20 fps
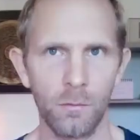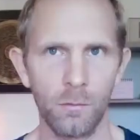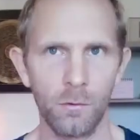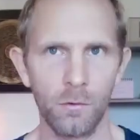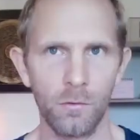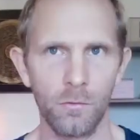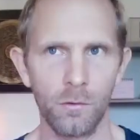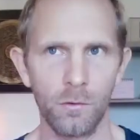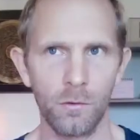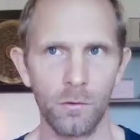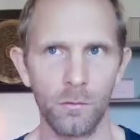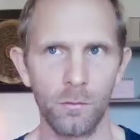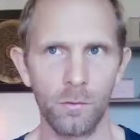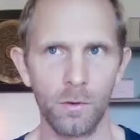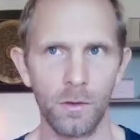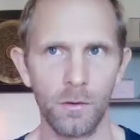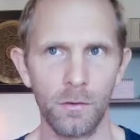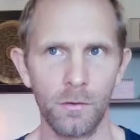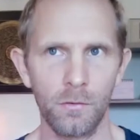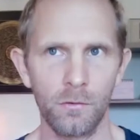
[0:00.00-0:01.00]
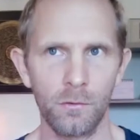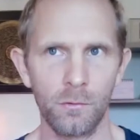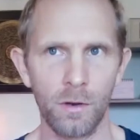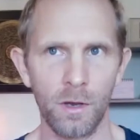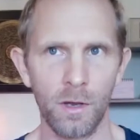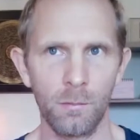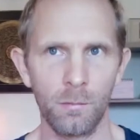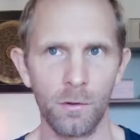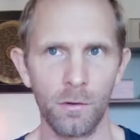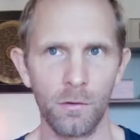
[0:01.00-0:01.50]
very beautiful the way you
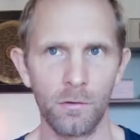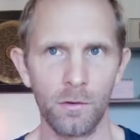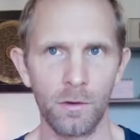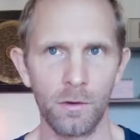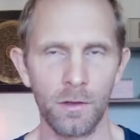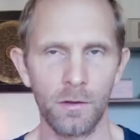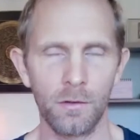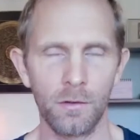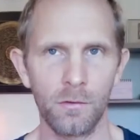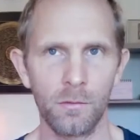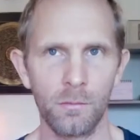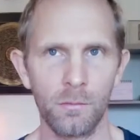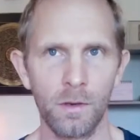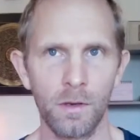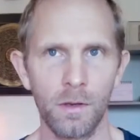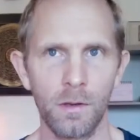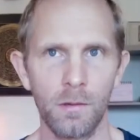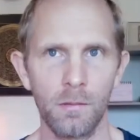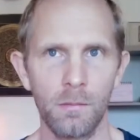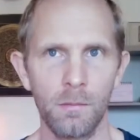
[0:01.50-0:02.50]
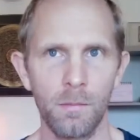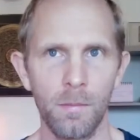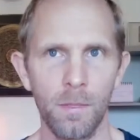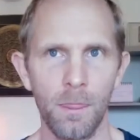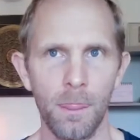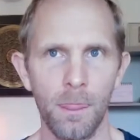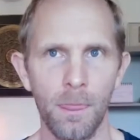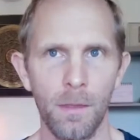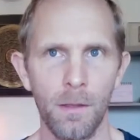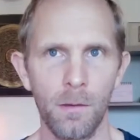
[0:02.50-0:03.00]
describe also, like there's many
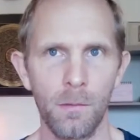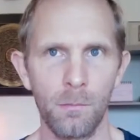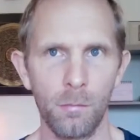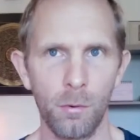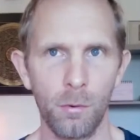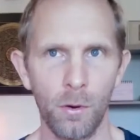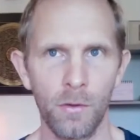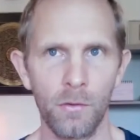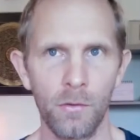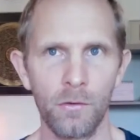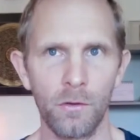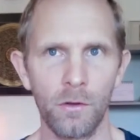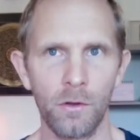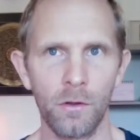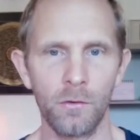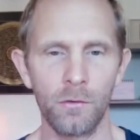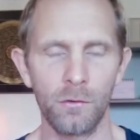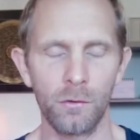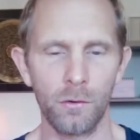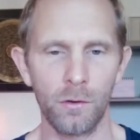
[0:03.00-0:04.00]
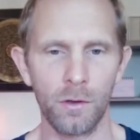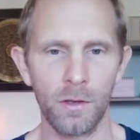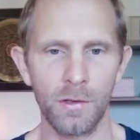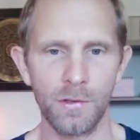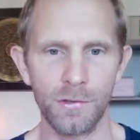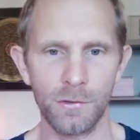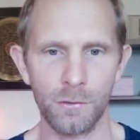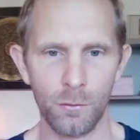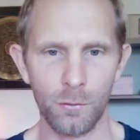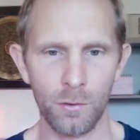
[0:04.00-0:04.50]
points, also a
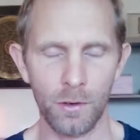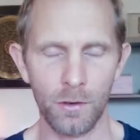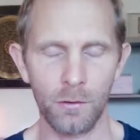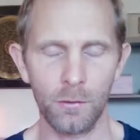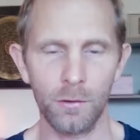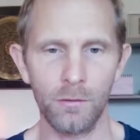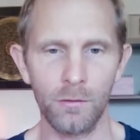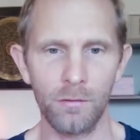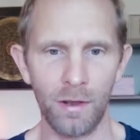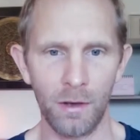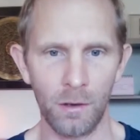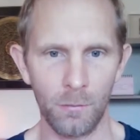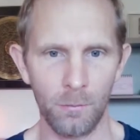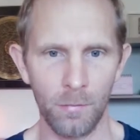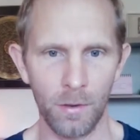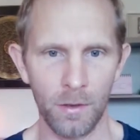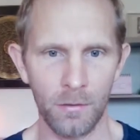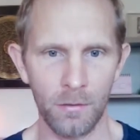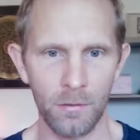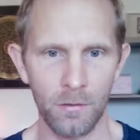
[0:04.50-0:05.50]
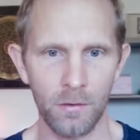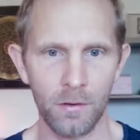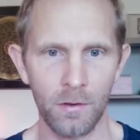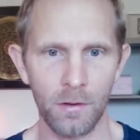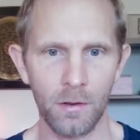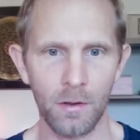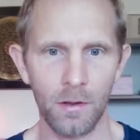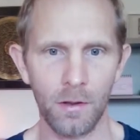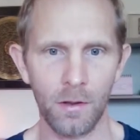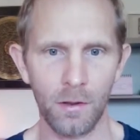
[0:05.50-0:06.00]
historical development
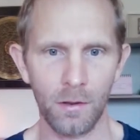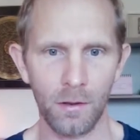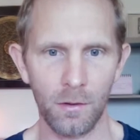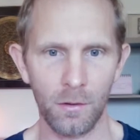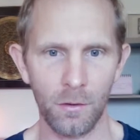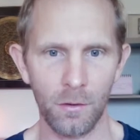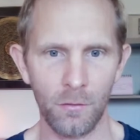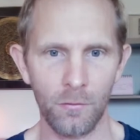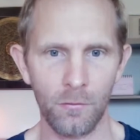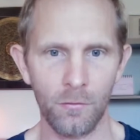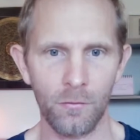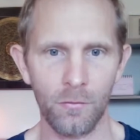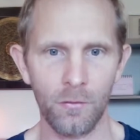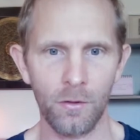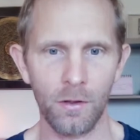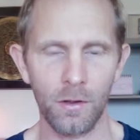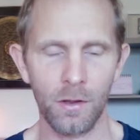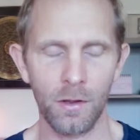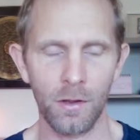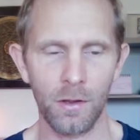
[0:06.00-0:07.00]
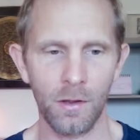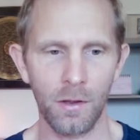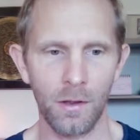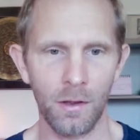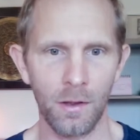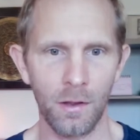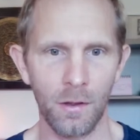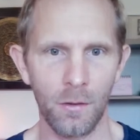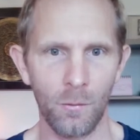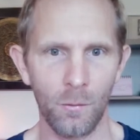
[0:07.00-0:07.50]
of
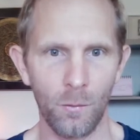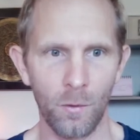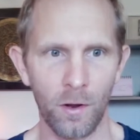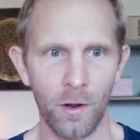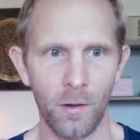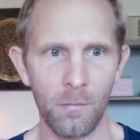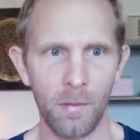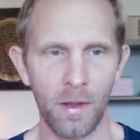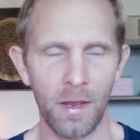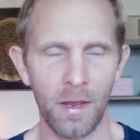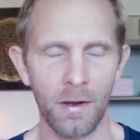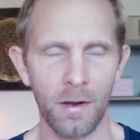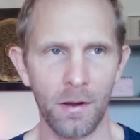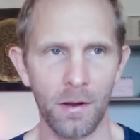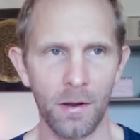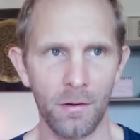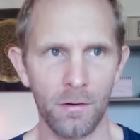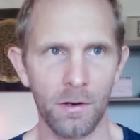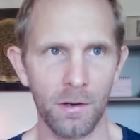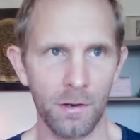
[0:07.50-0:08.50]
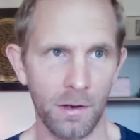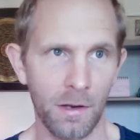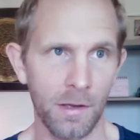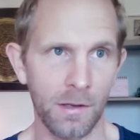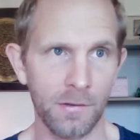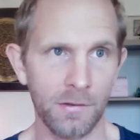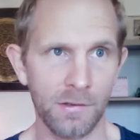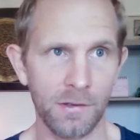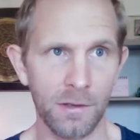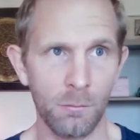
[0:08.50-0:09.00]
where men,
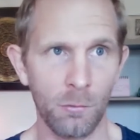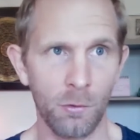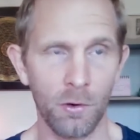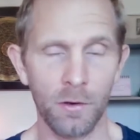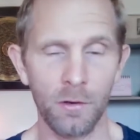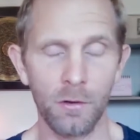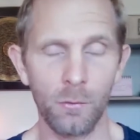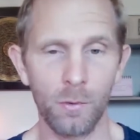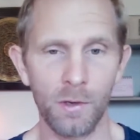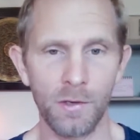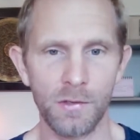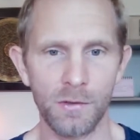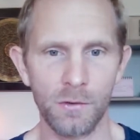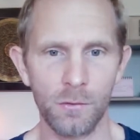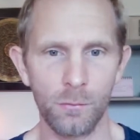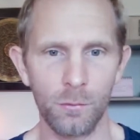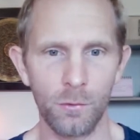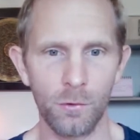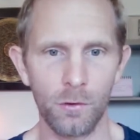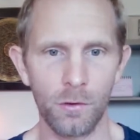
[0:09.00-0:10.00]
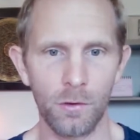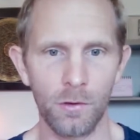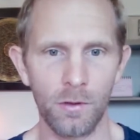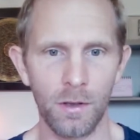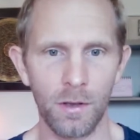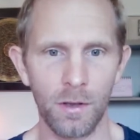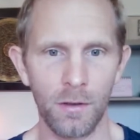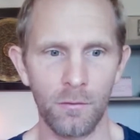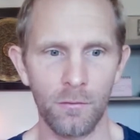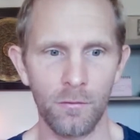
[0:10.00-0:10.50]
like say more in the Western
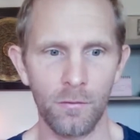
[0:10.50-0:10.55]
world,